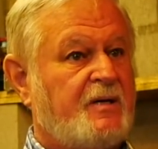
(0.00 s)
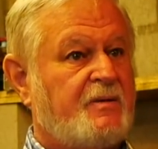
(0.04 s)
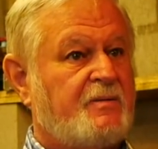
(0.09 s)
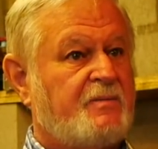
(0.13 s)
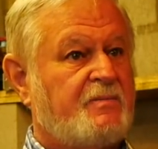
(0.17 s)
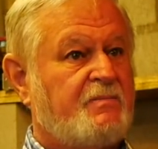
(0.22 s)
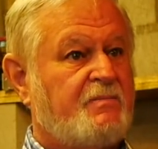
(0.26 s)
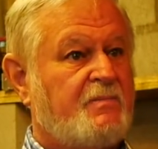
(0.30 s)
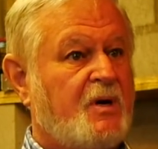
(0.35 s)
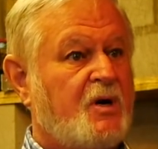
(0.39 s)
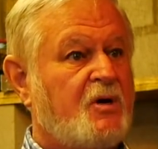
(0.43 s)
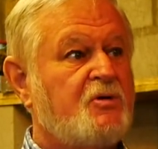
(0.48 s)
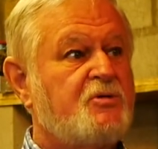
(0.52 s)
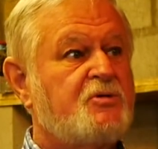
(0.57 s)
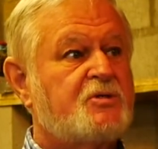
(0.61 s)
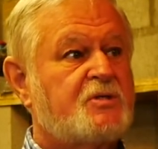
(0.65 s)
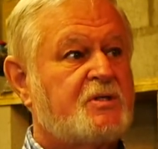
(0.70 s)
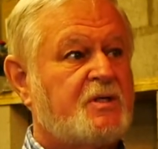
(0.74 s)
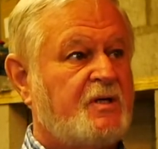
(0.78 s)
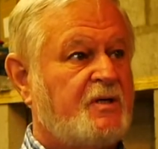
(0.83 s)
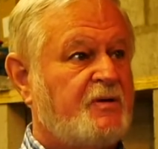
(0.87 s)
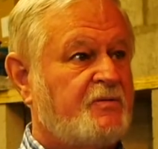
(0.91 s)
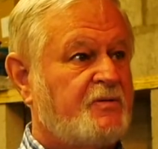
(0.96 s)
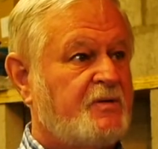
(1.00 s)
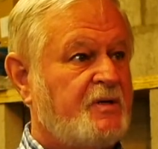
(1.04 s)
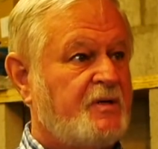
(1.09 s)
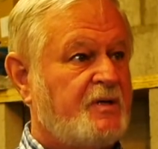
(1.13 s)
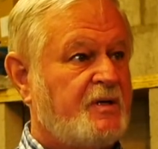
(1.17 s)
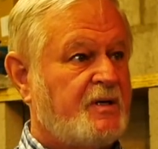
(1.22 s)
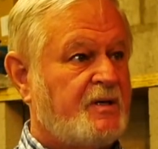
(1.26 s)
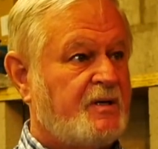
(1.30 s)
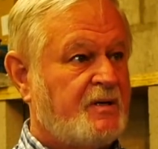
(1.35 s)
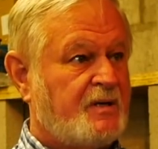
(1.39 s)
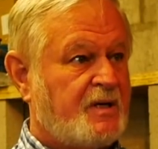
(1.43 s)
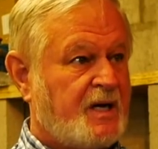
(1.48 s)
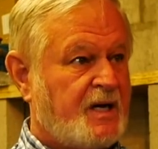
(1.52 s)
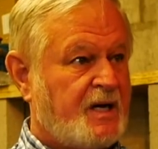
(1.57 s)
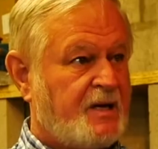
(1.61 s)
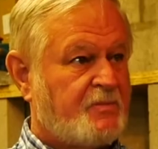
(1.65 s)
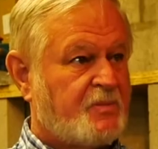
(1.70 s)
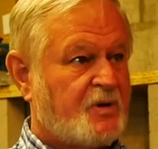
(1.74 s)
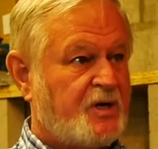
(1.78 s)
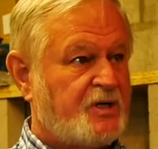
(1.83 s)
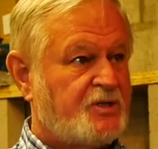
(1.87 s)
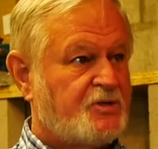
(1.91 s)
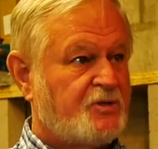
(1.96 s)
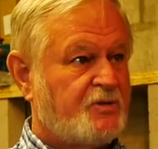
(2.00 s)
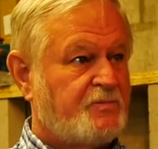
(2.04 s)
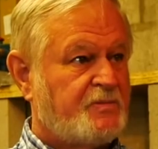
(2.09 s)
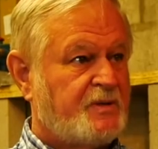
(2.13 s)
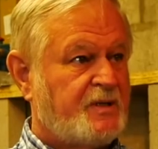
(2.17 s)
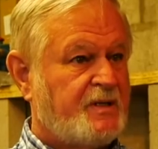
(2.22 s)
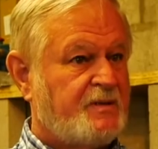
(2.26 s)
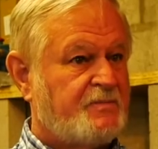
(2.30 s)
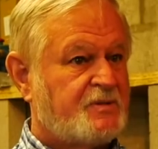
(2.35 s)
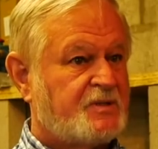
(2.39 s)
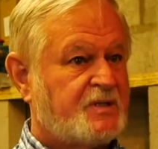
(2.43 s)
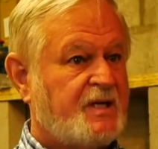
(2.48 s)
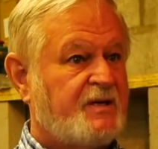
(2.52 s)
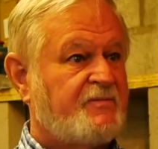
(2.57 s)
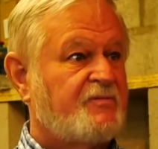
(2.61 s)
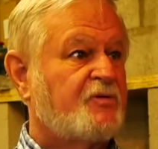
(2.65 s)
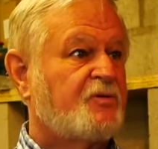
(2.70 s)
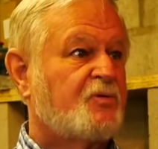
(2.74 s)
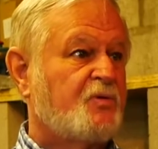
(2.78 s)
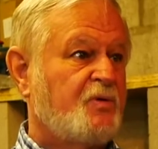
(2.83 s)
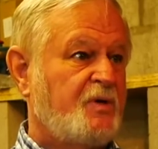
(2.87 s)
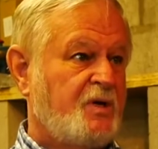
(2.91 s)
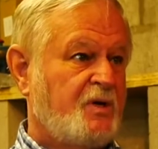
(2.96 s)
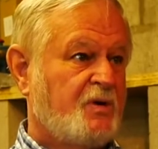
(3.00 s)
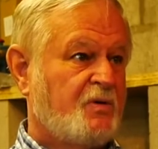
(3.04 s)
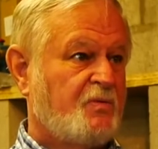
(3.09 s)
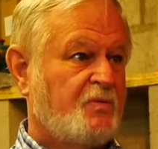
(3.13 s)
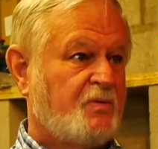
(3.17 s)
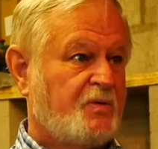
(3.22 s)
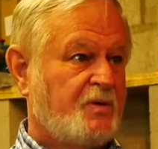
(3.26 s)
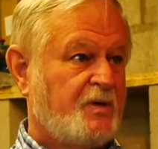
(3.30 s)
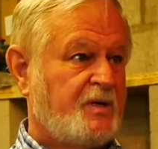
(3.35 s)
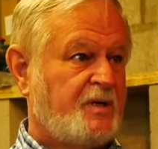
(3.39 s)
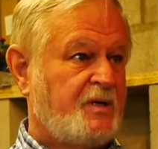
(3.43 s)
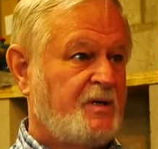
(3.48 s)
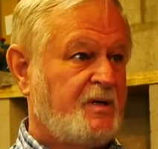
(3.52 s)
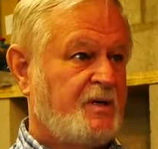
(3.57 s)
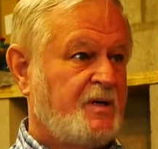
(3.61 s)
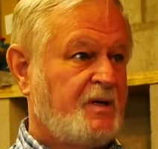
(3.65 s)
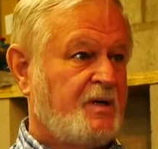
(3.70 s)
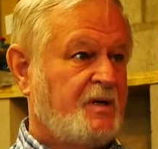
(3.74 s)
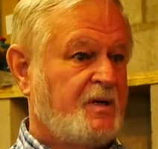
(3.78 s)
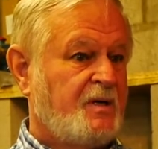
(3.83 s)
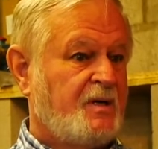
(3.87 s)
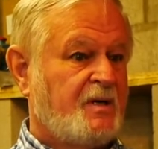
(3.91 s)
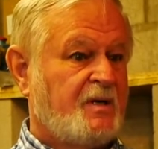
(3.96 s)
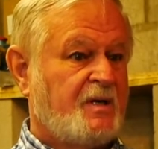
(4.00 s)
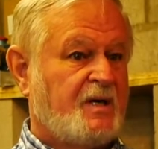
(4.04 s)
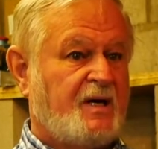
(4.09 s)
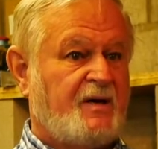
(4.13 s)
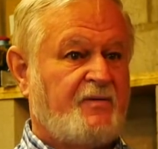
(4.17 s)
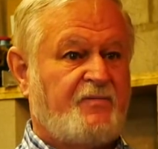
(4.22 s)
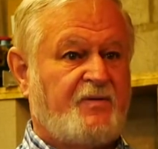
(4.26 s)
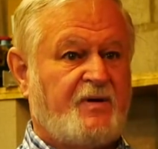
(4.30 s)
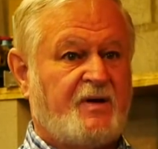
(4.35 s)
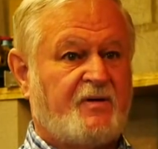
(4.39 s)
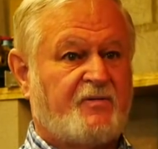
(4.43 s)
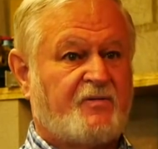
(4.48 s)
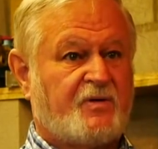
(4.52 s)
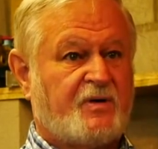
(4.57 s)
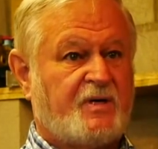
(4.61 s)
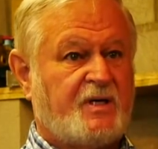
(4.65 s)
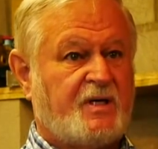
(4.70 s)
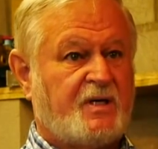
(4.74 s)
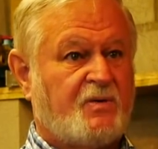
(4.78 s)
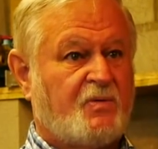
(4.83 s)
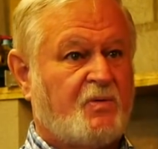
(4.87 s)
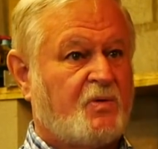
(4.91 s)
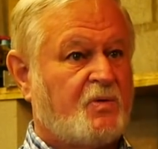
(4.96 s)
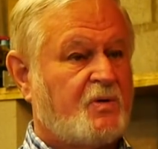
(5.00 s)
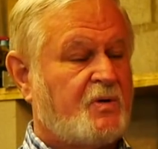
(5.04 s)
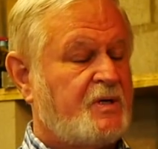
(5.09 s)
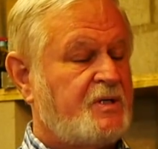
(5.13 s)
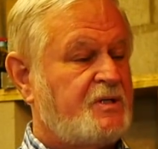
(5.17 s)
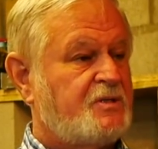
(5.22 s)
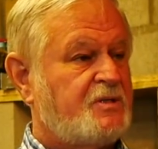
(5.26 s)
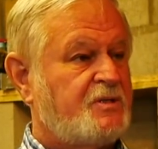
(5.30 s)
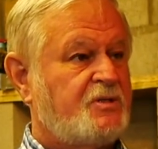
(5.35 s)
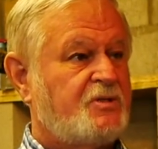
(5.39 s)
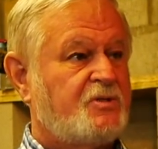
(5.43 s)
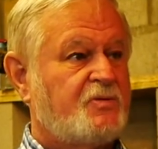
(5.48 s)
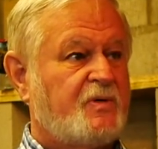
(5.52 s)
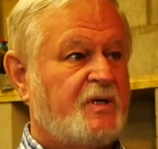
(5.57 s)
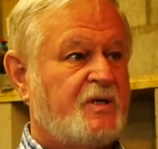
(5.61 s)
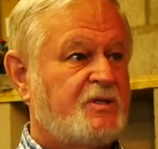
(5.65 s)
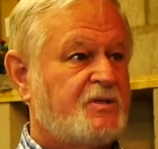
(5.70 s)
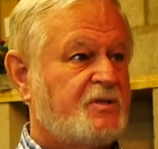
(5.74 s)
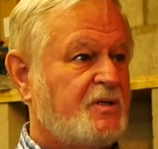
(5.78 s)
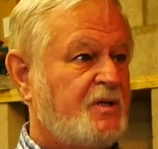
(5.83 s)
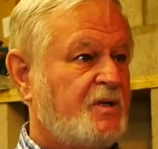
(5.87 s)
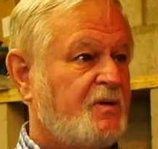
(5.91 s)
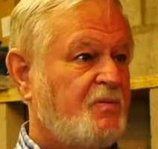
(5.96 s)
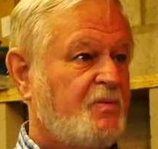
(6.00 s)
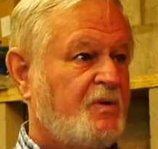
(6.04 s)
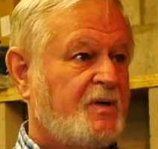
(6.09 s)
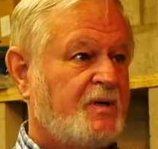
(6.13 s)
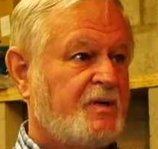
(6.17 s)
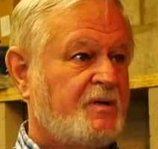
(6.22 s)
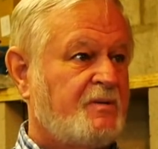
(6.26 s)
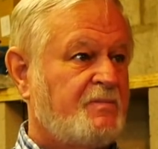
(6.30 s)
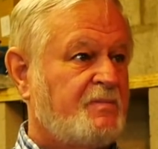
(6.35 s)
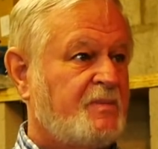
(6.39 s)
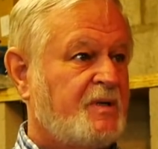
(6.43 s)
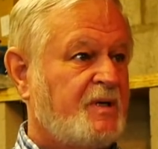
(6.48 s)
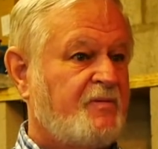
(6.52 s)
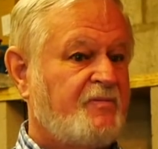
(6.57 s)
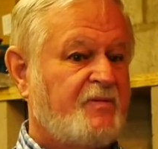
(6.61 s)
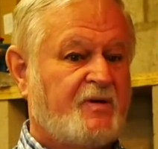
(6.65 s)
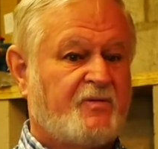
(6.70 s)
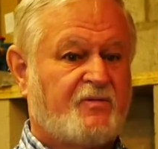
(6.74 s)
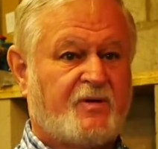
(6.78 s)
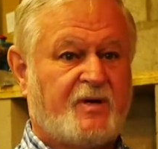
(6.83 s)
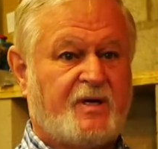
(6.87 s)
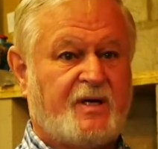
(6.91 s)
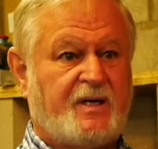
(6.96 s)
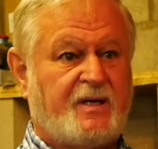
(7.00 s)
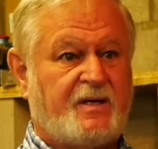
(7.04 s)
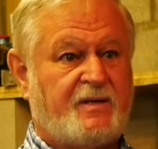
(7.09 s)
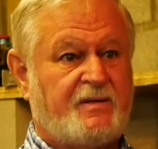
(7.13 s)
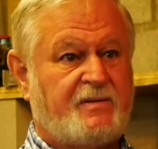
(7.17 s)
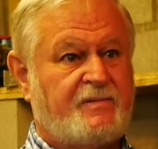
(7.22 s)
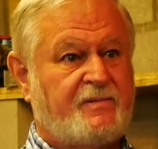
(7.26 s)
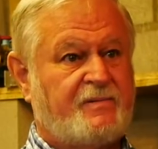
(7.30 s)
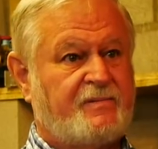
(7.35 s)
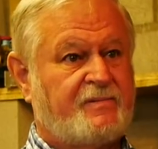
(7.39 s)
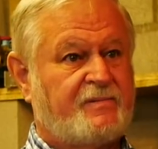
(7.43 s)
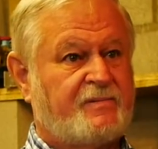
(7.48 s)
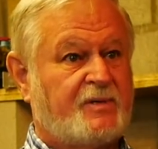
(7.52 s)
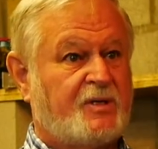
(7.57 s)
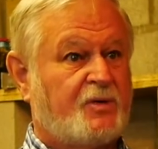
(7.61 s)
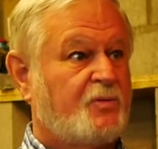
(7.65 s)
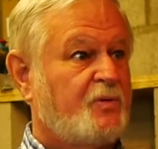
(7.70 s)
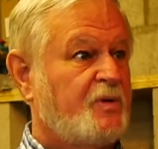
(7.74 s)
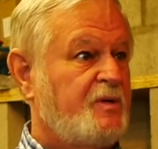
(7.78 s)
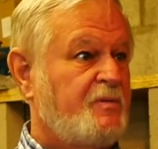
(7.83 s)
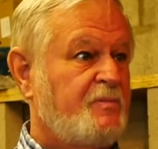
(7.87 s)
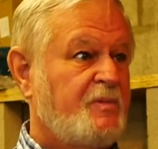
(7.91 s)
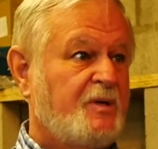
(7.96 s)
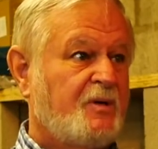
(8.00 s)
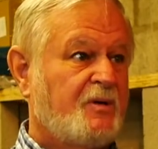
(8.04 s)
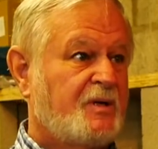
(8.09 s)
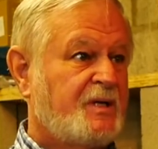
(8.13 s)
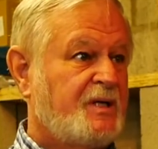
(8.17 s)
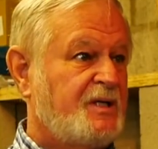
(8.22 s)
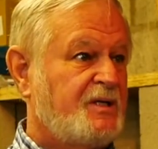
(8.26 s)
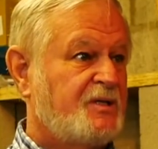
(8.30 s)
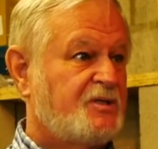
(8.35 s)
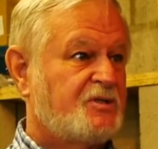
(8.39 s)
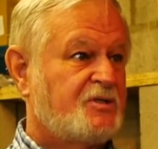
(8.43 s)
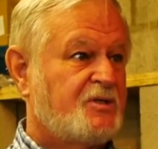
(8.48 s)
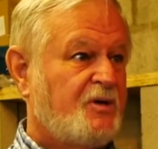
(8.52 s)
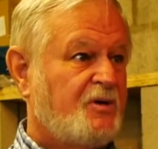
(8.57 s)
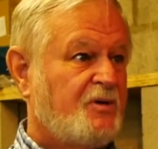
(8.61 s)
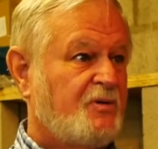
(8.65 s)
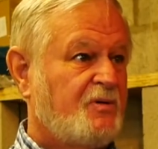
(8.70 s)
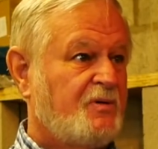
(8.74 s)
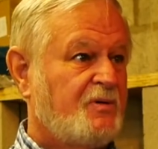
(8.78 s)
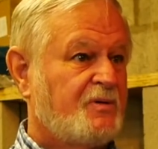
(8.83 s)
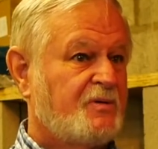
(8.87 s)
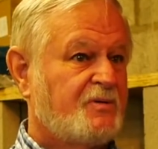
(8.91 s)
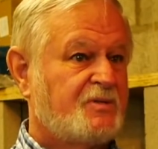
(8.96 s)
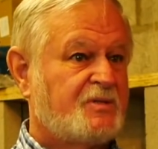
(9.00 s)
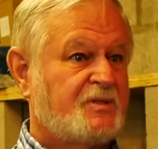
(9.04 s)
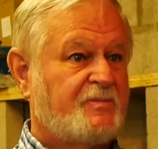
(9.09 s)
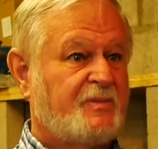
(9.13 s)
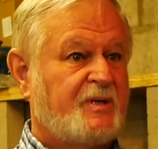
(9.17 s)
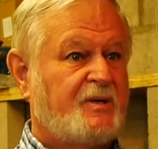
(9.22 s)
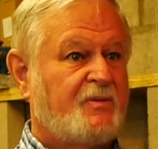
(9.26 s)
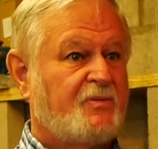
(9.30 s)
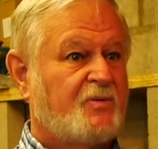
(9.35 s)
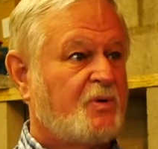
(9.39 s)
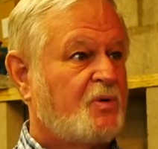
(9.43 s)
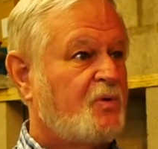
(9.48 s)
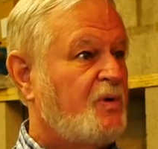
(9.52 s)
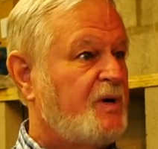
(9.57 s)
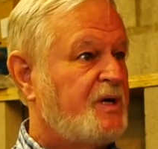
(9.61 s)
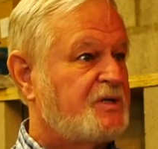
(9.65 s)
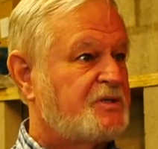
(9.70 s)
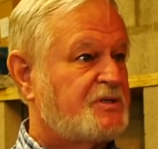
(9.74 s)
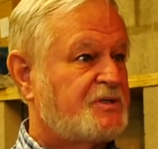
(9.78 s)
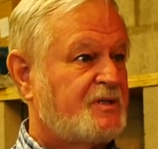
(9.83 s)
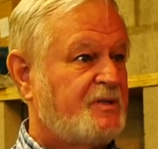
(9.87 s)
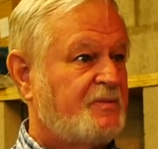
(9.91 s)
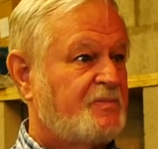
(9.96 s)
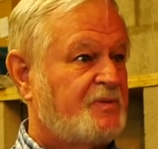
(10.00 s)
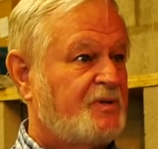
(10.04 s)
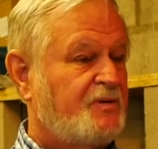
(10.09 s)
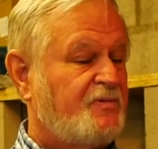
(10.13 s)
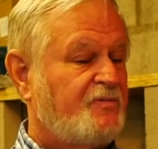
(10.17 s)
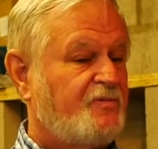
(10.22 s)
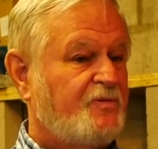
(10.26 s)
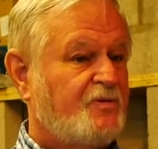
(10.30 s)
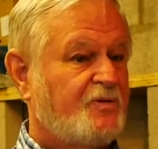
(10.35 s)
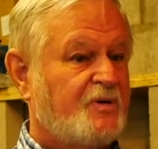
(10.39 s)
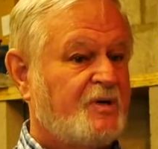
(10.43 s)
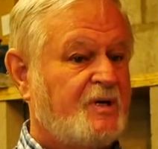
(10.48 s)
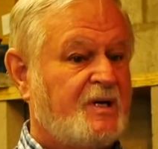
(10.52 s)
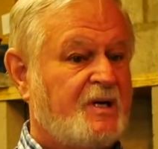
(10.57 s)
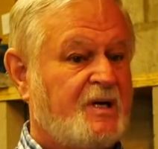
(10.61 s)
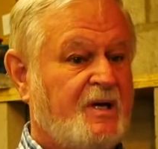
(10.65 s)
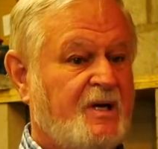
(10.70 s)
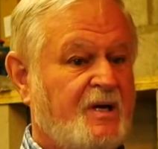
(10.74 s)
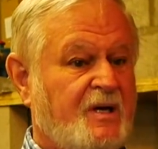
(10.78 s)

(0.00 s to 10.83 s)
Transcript: Most of the high-pressure pumps have a 3-year warranty. I've never had a warranty situation on one of them. I've never had a rebuild kit sold or somebody requests something for it.